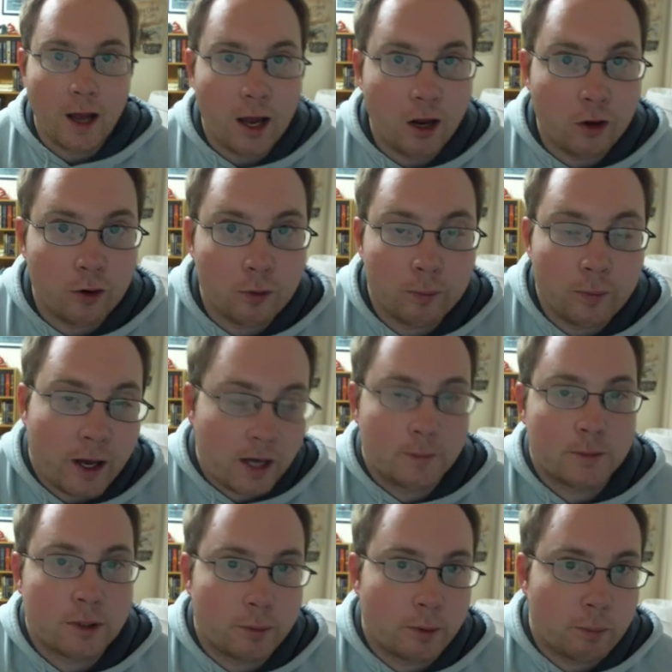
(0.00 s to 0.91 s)
Hello, my name
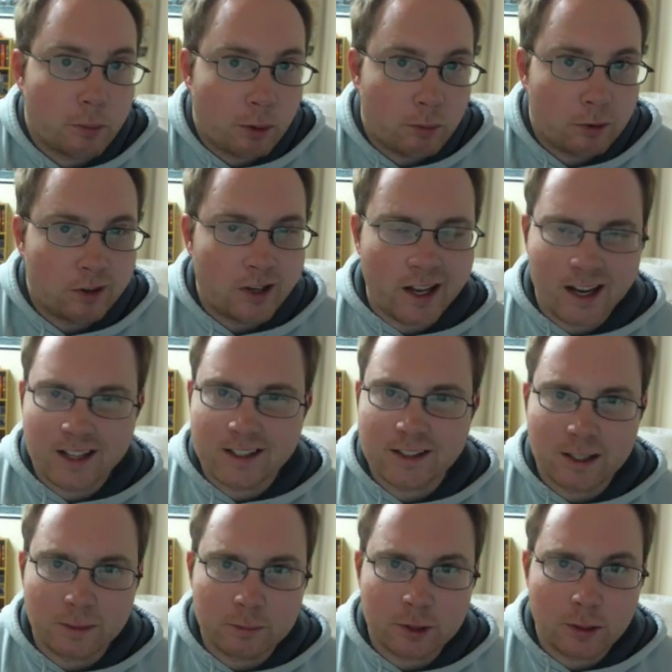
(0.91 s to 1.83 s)
is Epic Bubble, and I
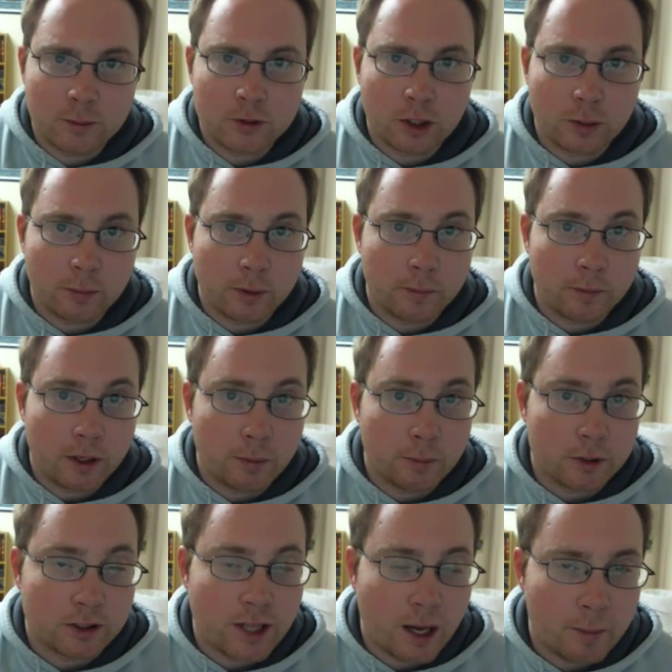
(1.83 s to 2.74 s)
sometimes go by my name
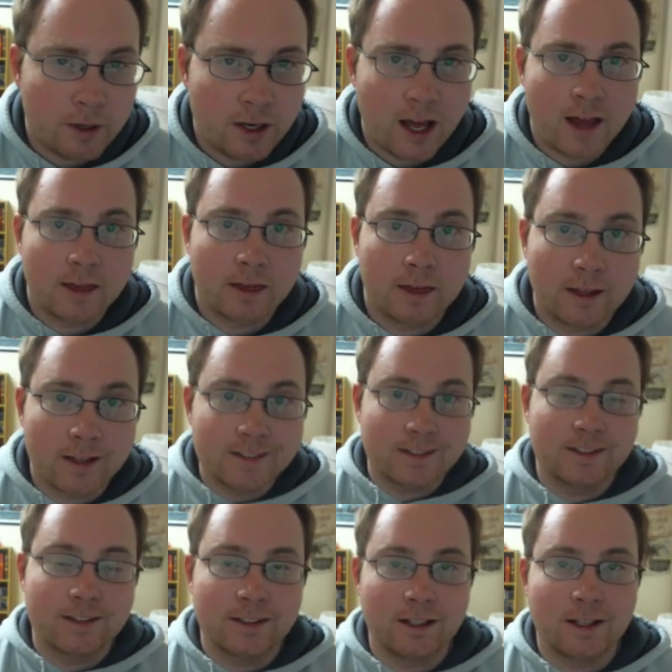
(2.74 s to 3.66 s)
is Simon, and
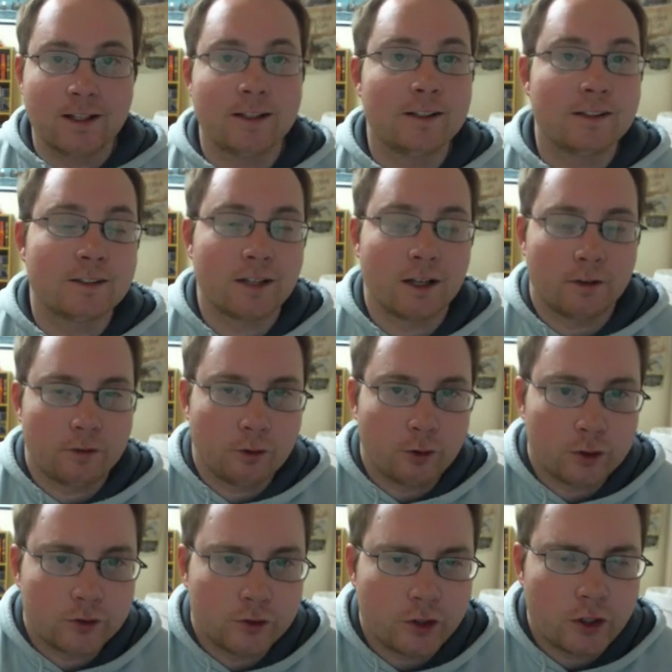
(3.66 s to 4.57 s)
this is a
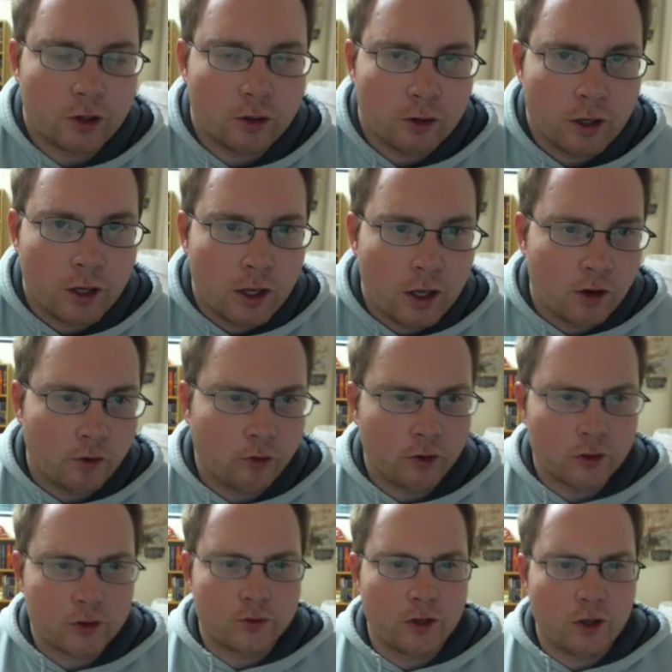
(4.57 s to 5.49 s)
thoughts video
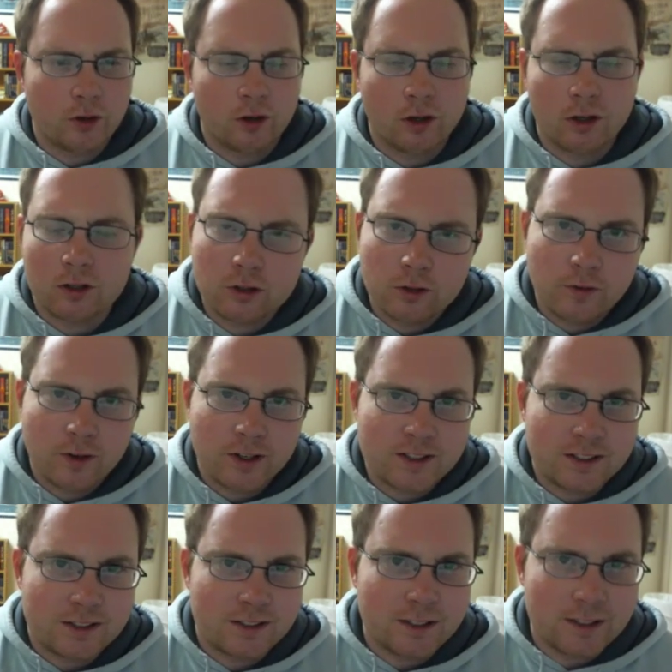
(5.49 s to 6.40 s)
on the
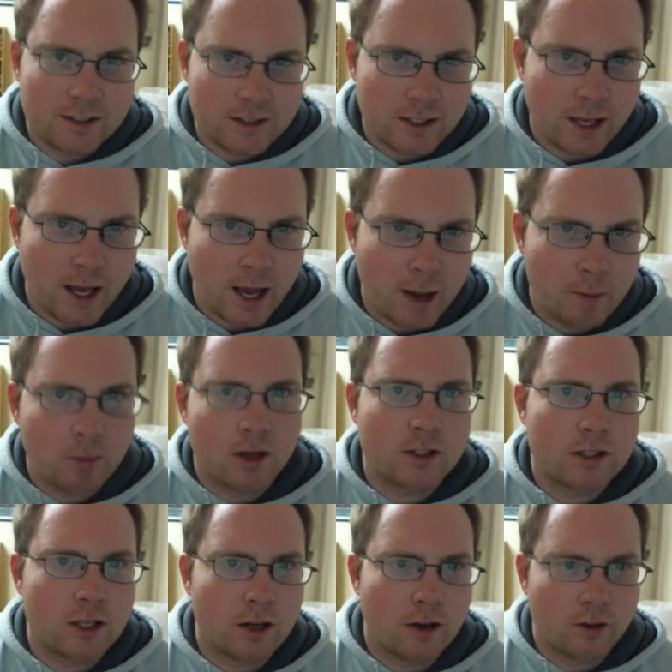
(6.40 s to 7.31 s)
2016 game
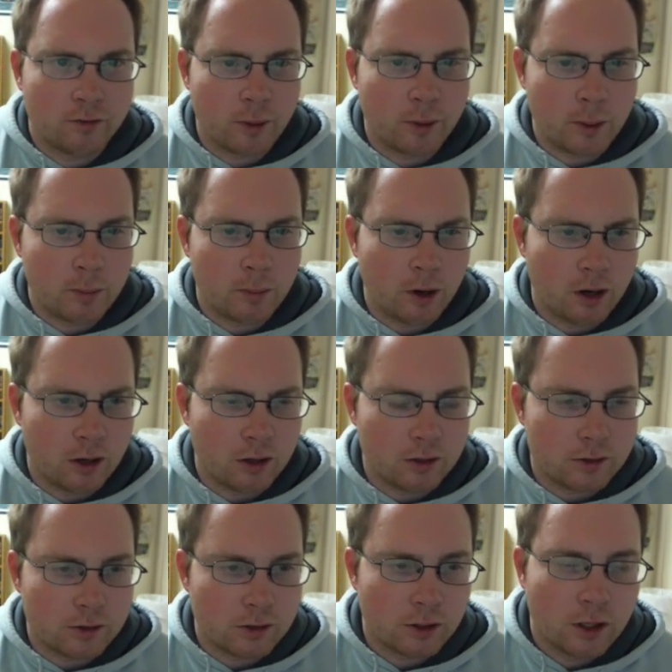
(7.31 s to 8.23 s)
Terraforming
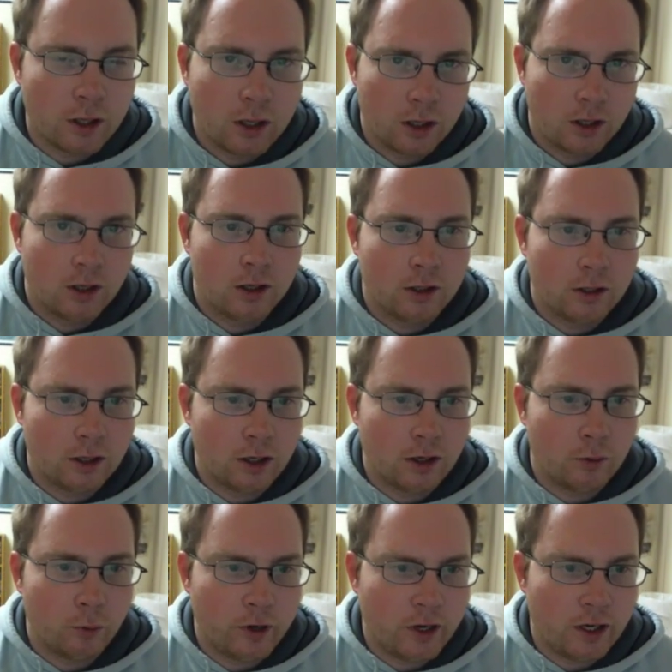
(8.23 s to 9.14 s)
Mars. Now,
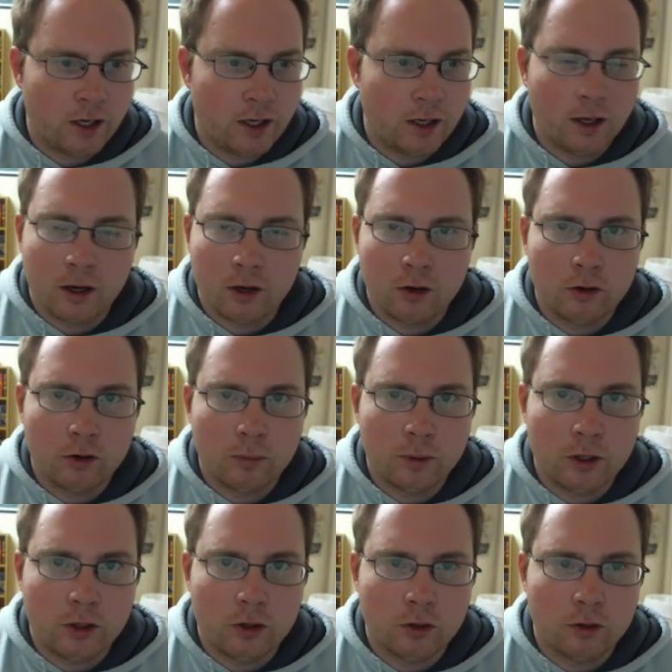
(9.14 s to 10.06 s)
weirdly, I don't
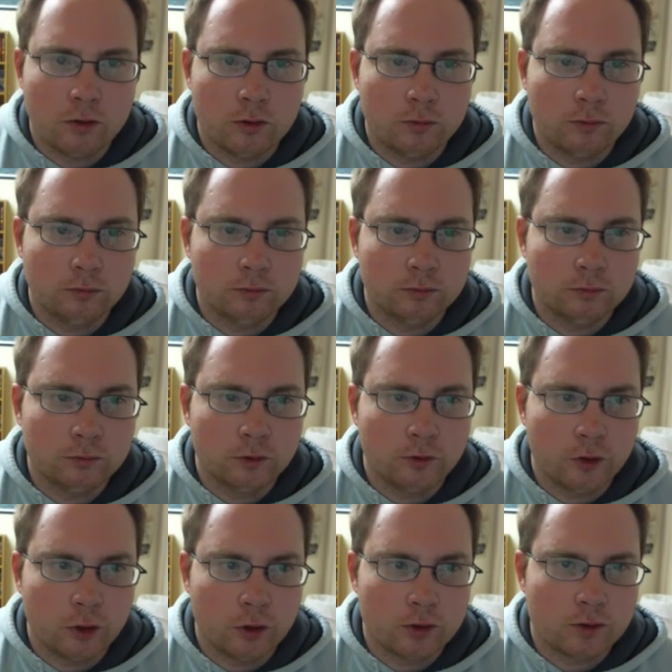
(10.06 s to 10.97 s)
normally do
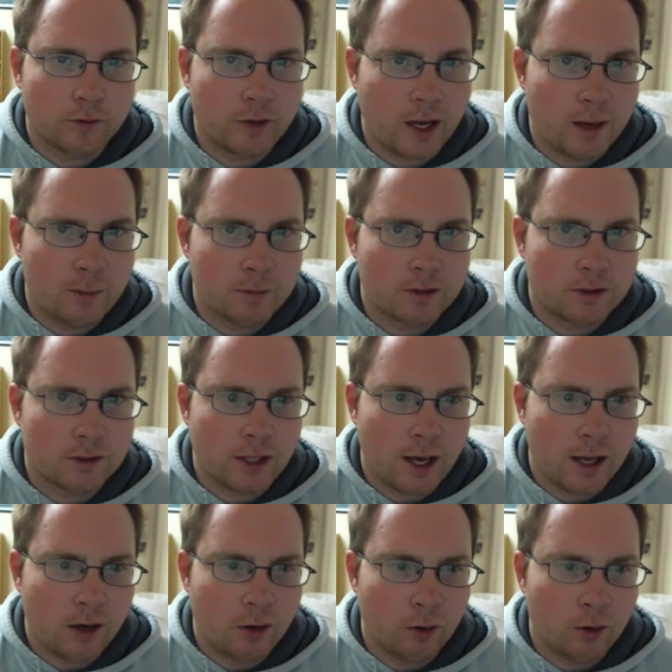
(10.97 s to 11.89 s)
reviews of games
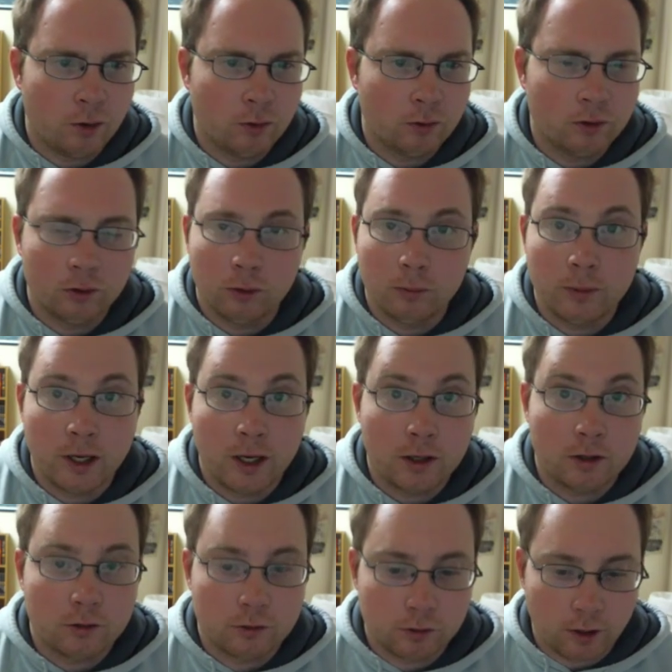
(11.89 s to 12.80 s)
that old. Normally, I
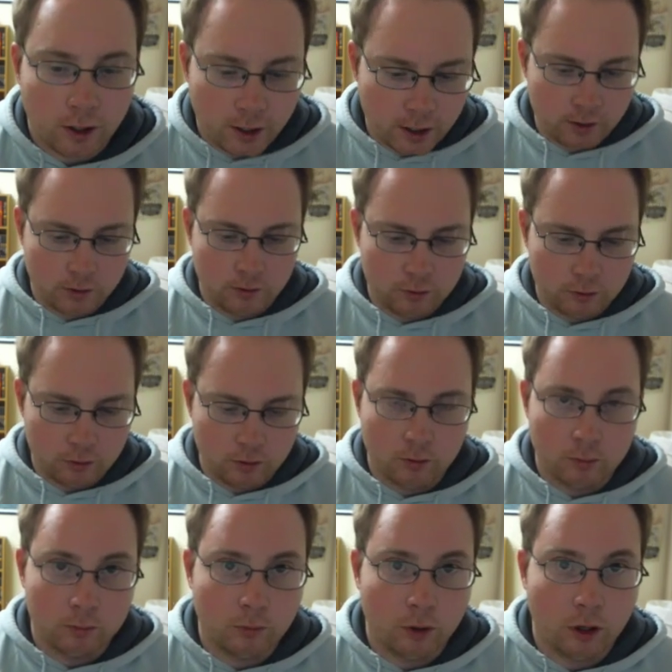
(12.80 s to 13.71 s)
try and do
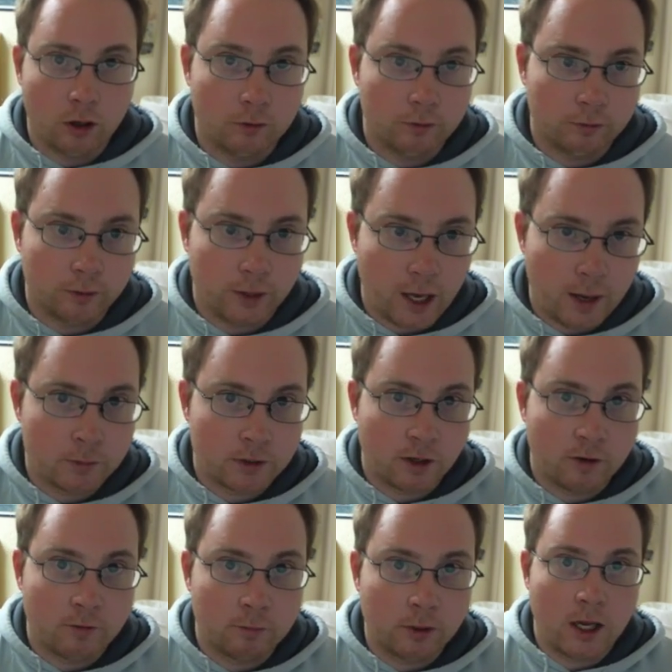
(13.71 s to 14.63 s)
them of games
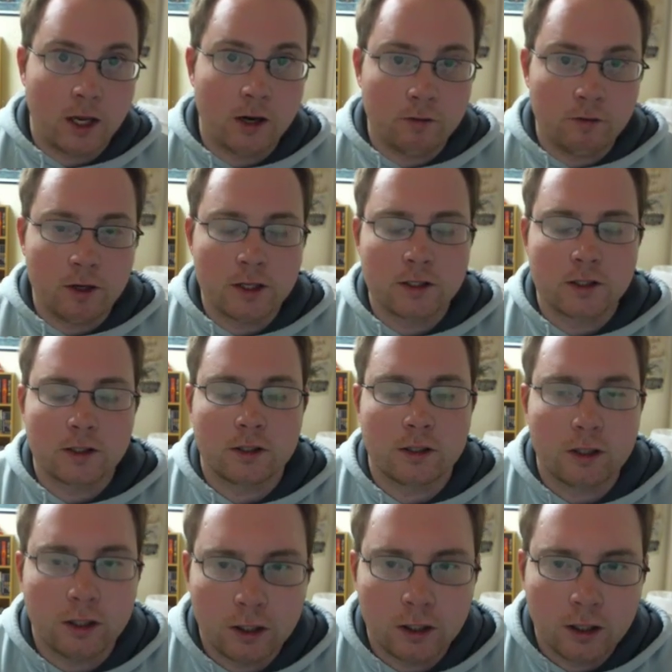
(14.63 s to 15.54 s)
I've played
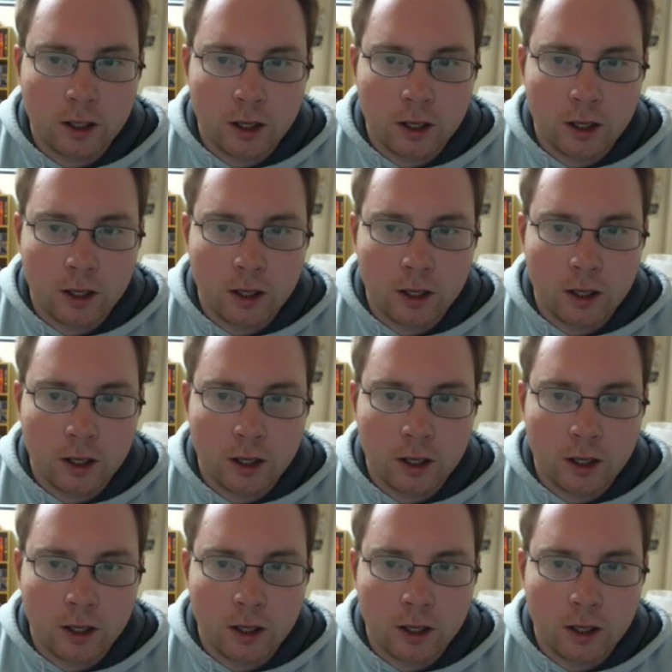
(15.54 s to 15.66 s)
recently.